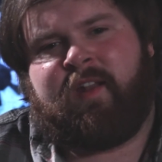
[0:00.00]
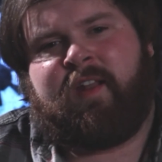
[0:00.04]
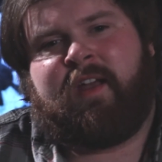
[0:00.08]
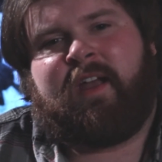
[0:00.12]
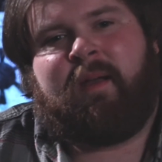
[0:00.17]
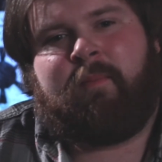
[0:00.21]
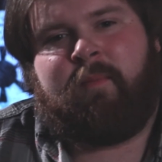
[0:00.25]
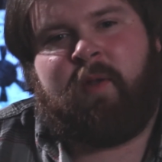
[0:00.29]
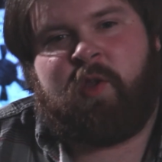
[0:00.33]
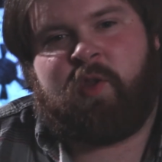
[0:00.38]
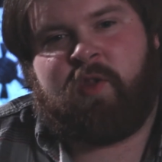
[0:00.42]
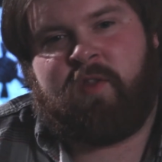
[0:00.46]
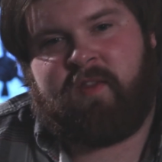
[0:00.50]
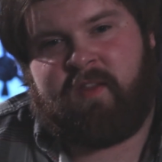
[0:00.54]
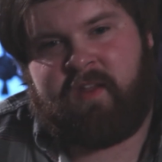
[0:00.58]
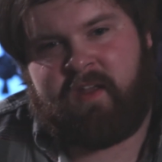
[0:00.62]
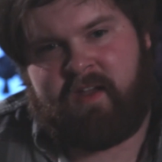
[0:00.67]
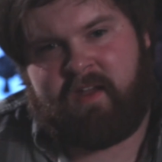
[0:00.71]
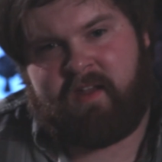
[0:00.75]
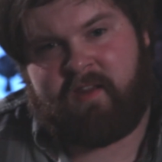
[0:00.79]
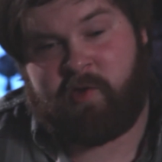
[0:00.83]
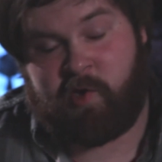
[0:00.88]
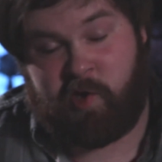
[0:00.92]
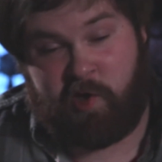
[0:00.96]
like I mentioned,
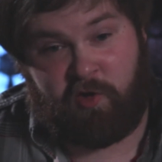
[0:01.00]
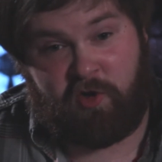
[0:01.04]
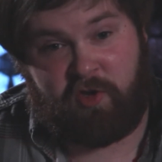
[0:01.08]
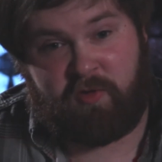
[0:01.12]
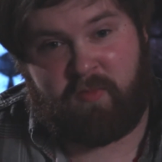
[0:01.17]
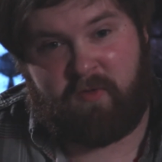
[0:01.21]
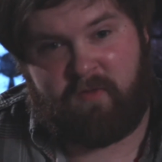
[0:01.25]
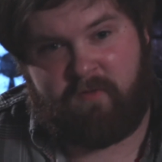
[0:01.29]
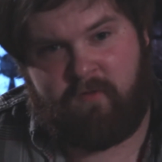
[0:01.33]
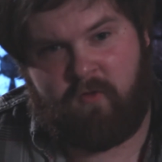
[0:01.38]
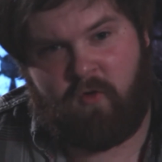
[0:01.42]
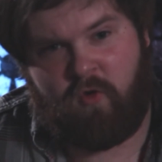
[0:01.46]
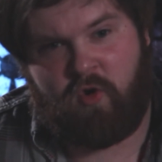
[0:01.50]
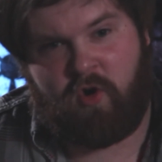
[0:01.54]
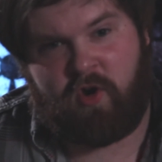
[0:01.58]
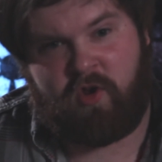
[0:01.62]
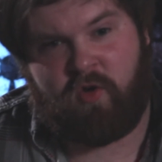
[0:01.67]
the shields before,